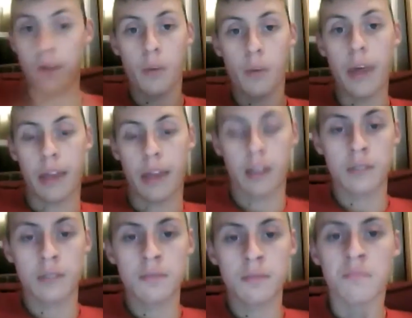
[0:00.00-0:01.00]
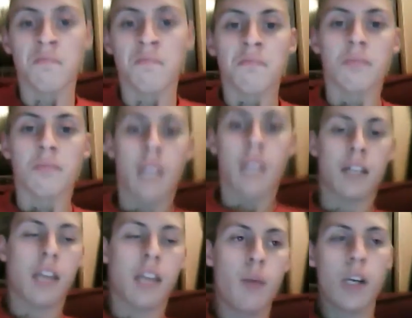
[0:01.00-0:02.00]
of the week.
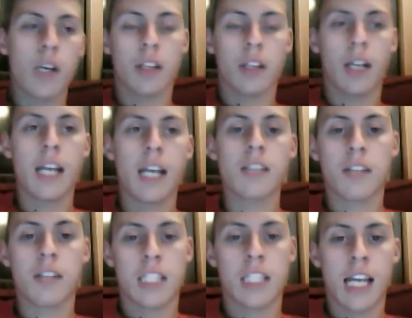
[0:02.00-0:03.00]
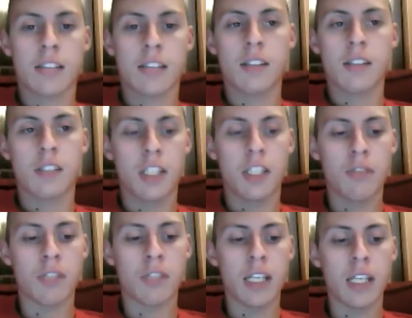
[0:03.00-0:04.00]
Next game, we got the Lions at the Texans. Did
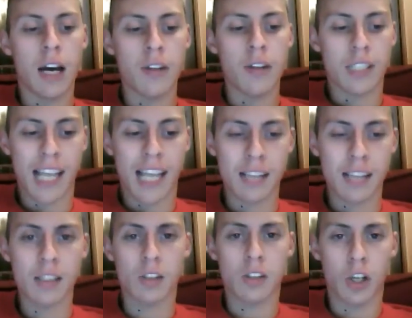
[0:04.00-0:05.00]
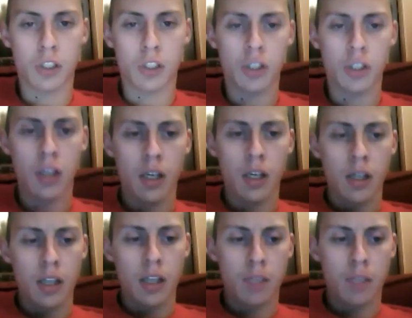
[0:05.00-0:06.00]
you see how the Texans looked
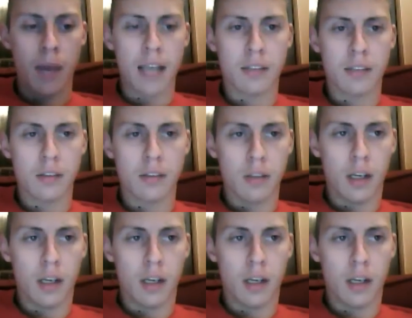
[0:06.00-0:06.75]
this past